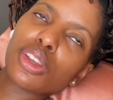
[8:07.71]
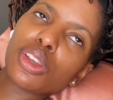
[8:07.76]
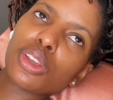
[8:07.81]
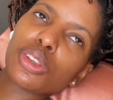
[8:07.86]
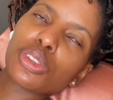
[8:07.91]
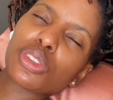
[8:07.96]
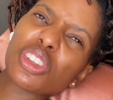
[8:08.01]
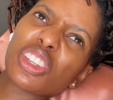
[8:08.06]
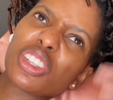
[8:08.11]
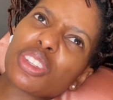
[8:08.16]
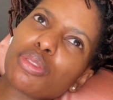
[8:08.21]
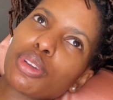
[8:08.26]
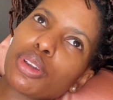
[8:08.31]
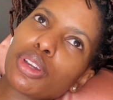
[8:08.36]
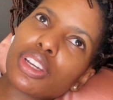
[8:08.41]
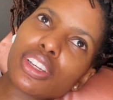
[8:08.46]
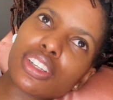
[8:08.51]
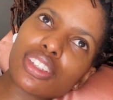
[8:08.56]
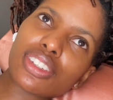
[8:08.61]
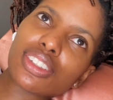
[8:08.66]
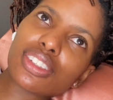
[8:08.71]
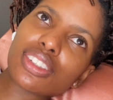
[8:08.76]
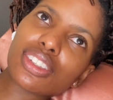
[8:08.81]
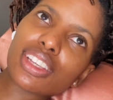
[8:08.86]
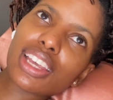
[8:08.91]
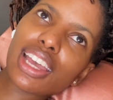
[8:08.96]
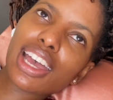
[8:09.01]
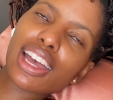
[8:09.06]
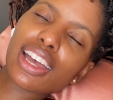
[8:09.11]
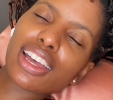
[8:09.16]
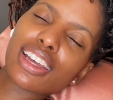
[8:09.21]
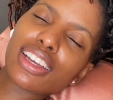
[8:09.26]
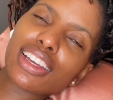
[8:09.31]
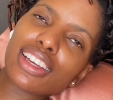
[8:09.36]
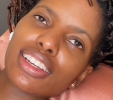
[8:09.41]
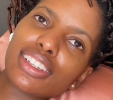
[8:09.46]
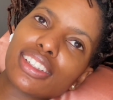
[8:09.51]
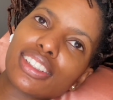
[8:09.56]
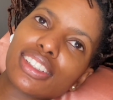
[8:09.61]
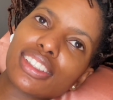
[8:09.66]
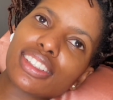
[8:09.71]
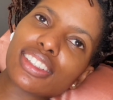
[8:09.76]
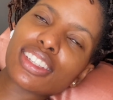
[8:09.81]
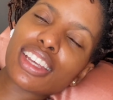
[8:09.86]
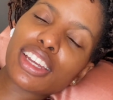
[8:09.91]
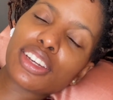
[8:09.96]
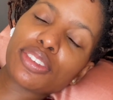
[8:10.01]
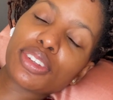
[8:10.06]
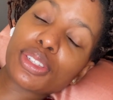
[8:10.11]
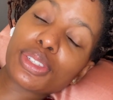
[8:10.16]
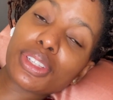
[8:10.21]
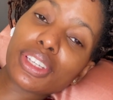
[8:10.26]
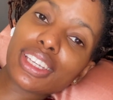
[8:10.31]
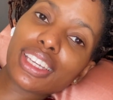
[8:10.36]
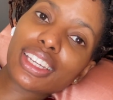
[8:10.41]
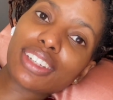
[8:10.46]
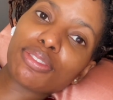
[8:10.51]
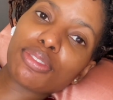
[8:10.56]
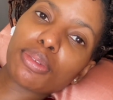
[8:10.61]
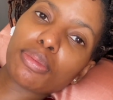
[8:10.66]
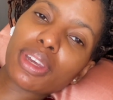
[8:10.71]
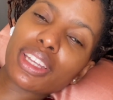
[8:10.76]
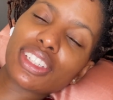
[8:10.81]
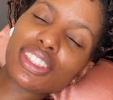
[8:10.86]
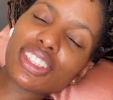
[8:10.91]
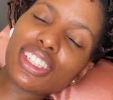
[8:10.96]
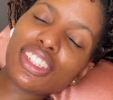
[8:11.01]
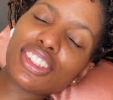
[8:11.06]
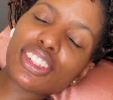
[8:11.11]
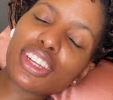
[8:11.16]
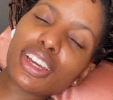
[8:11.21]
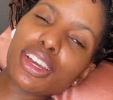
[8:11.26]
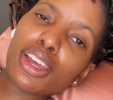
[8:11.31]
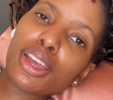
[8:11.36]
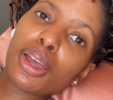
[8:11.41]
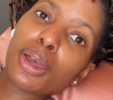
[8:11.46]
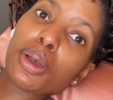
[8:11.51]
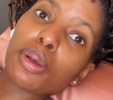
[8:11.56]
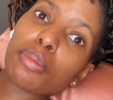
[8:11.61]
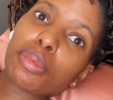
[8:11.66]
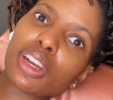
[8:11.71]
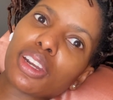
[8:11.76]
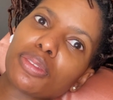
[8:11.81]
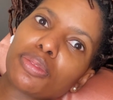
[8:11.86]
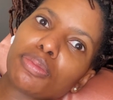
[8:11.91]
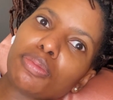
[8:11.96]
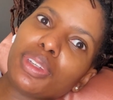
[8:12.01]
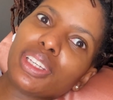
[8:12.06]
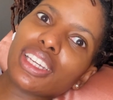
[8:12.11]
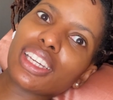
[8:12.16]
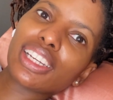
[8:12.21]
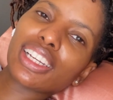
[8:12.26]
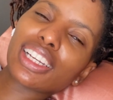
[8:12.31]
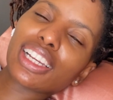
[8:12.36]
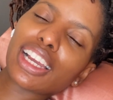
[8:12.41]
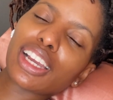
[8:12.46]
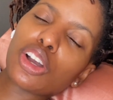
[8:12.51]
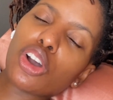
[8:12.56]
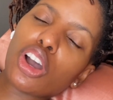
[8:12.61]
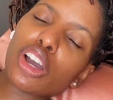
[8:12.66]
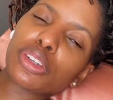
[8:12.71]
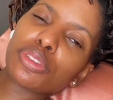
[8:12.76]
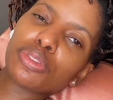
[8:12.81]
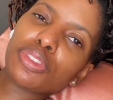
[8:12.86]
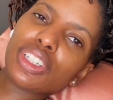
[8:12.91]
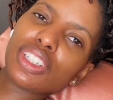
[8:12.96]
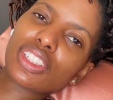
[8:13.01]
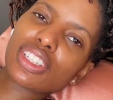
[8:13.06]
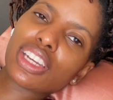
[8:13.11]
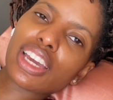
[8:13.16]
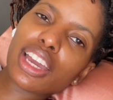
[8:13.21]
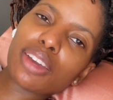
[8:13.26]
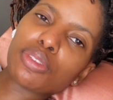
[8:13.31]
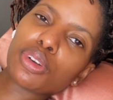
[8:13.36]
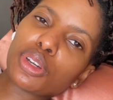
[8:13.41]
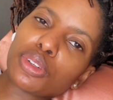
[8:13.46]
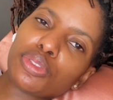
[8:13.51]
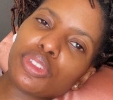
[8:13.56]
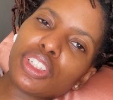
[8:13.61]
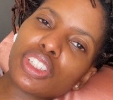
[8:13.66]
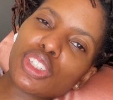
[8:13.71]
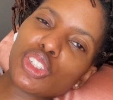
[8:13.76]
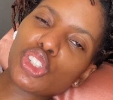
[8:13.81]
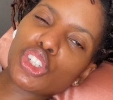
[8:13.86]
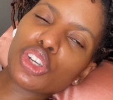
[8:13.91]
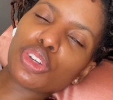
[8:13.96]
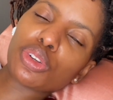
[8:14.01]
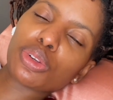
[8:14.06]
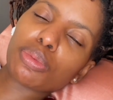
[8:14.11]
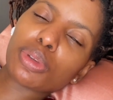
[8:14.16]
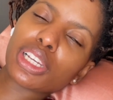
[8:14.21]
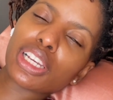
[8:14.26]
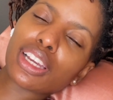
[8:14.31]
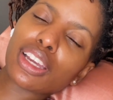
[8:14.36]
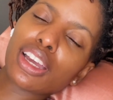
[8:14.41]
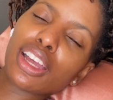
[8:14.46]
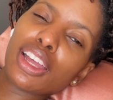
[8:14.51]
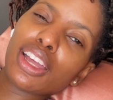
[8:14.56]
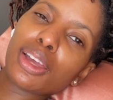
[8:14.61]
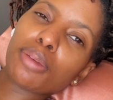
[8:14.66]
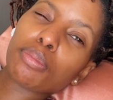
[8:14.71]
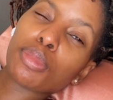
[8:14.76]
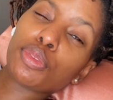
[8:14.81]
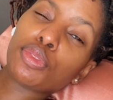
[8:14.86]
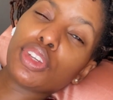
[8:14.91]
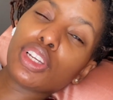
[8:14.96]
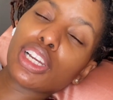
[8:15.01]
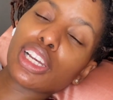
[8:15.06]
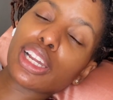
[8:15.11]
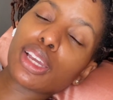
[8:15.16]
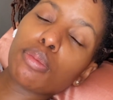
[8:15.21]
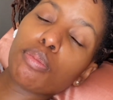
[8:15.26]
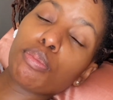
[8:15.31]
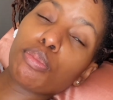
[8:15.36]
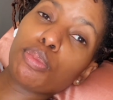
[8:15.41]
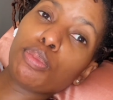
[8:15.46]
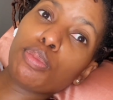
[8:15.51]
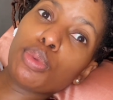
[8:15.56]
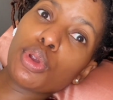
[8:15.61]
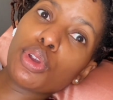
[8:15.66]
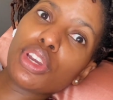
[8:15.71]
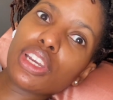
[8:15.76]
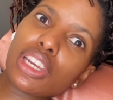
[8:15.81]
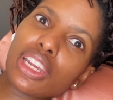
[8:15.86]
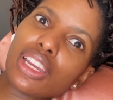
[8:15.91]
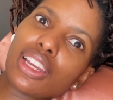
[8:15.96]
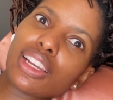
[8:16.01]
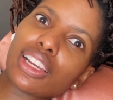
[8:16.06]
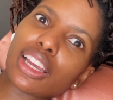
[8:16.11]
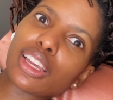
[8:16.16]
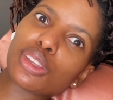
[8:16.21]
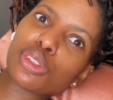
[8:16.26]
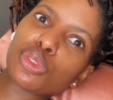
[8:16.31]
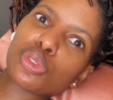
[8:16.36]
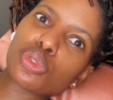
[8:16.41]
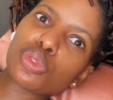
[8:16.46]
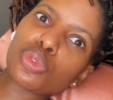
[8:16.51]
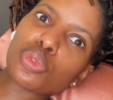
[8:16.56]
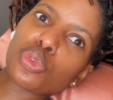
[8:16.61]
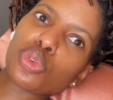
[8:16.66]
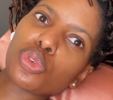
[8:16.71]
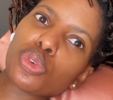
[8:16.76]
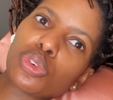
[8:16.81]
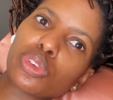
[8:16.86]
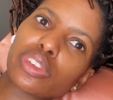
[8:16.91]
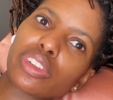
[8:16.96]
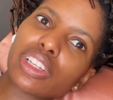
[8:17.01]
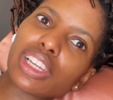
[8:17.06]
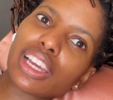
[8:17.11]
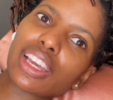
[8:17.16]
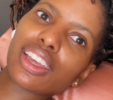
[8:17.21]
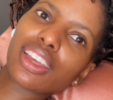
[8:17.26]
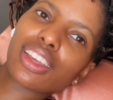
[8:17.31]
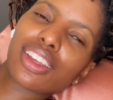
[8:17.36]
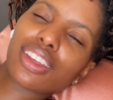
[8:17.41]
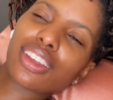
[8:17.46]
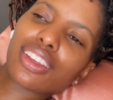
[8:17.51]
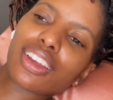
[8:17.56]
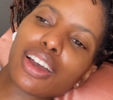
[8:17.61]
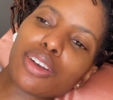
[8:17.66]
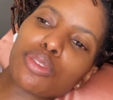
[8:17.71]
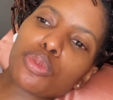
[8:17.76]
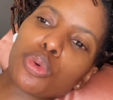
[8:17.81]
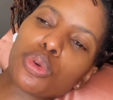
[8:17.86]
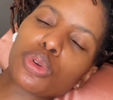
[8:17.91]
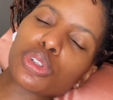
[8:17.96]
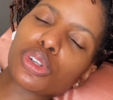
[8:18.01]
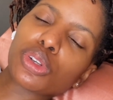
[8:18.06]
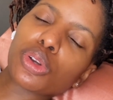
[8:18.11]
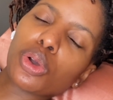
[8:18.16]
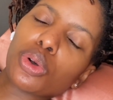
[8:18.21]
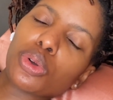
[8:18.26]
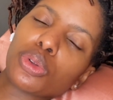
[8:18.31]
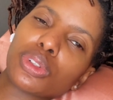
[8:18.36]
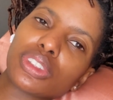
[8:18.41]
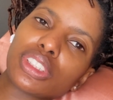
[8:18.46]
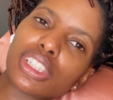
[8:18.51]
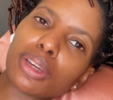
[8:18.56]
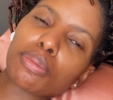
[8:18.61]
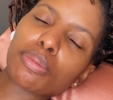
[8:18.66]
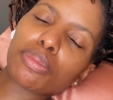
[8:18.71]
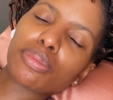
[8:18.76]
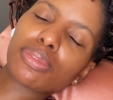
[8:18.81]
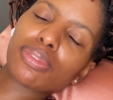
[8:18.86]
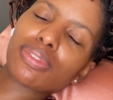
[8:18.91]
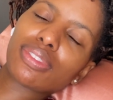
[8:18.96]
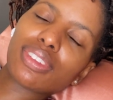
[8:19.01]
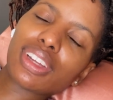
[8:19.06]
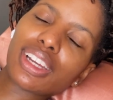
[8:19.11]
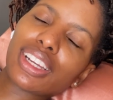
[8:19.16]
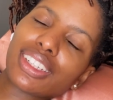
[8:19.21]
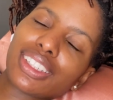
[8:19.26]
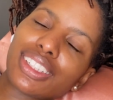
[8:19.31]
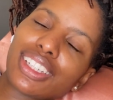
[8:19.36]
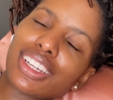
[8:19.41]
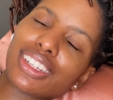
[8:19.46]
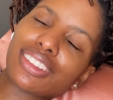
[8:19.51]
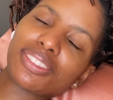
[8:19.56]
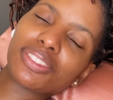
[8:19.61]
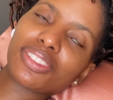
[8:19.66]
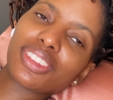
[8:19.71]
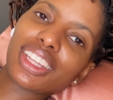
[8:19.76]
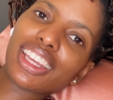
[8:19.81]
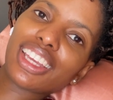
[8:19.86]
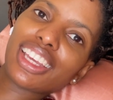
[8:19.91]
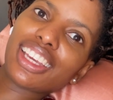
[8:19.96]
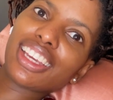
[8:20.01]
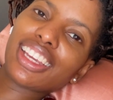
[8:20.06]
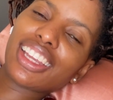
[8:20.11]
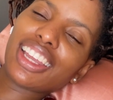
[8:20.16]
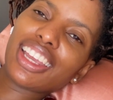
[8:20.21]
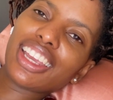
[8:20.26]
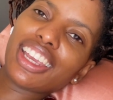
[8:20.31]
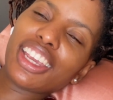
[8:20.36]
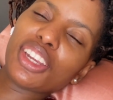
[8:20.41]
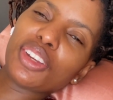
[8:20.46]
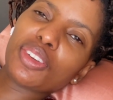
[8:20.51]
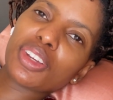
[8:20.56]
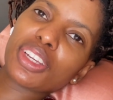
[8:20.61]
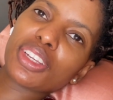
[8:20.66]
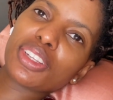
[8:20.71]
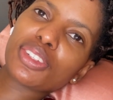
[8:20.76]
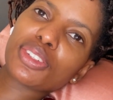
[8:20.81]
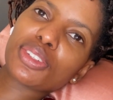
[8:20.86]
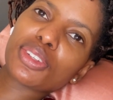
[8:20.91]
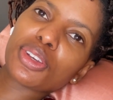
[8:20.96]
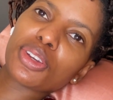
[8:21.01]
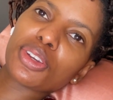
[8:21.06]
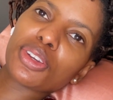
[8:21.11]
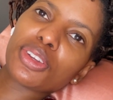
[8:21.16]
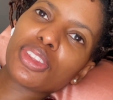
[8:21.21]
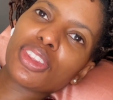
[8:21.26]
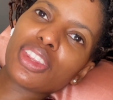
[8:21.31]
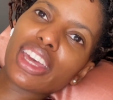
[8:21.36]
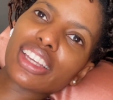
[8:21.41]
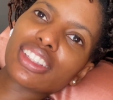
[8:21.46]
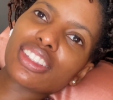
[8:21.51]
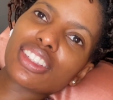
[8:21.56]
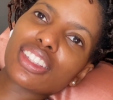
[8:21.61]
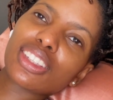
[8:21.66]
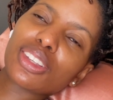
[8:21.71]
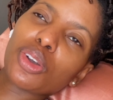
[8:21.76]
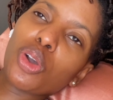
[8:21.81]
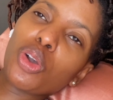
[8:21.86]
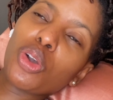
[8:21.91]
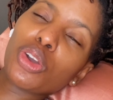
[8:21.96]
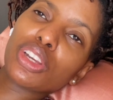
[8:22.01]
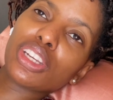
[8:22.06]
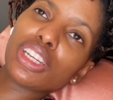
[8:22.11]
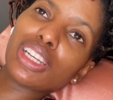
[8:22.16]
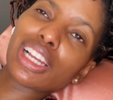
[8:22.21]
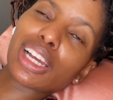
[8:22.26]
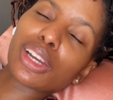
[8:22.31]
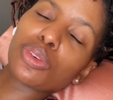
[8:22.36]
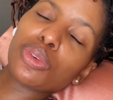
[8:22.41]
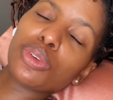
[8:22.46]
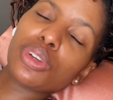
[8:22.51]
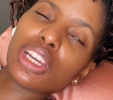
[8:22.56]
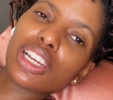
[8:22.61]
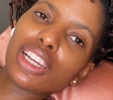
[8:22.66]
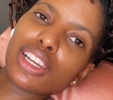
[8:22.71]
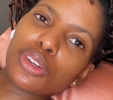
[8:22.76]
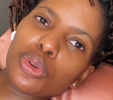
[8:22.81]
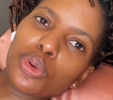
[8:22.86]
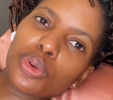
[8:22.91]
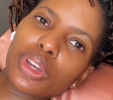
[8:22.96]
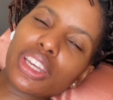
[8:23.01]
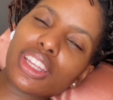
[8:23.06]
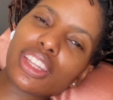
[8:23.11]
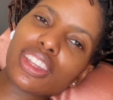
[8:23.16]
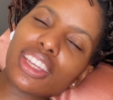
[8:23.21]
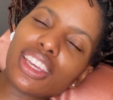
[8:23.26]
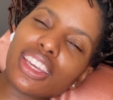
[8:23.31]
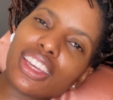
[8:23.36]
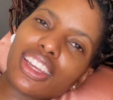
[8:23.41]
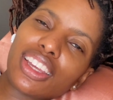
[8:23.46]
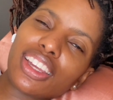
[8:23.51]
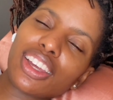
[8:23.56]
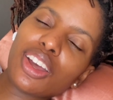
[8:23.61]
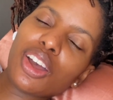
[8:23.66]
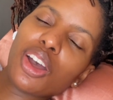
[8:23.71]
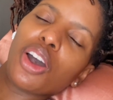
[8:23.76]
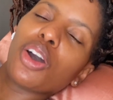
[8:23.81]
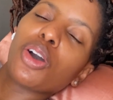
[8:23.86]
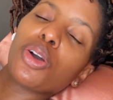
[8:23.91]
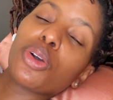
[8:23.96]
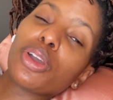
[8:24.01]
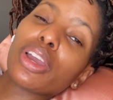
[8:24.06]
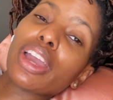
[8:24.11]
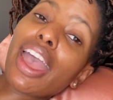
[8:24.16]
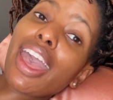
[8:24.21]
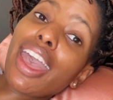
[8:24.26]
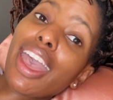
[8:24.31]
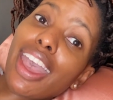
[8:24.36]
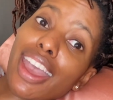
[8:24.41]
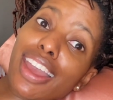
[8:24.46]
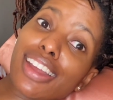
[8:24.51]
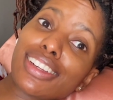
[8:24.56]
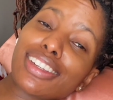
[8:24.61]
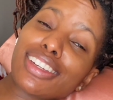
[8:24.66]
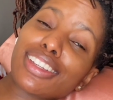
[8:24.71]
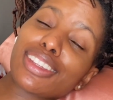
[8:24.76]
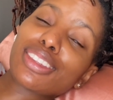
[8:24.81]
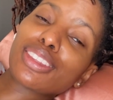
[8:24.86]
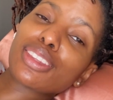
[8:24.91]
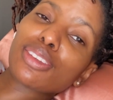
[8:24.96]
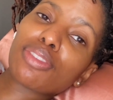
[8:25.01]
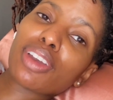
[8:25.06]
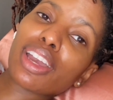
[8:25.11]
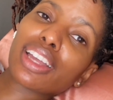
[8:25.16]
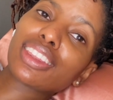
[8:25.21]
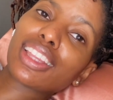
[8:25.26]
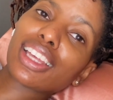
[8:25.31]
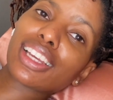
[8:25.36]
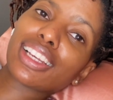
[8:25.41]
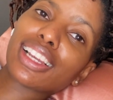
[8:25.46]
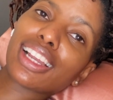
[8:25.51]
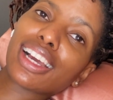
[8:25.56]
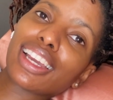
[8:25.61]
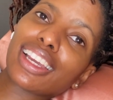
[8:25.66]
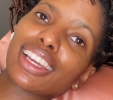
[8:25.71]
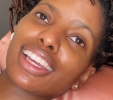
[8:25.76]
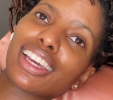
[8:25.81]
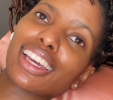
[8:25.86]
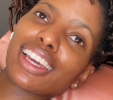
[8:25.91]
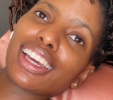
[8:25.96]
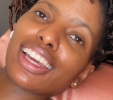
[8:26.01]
So there's various side effects you can get from anesthesia, but I've been getting like hot feet, and I have hot feet in general, but like my feet are like burning, like sore, like I've walked on coal type. Yeah. Anyway, so that's the only like really annoying thing. Oh, and the fact that like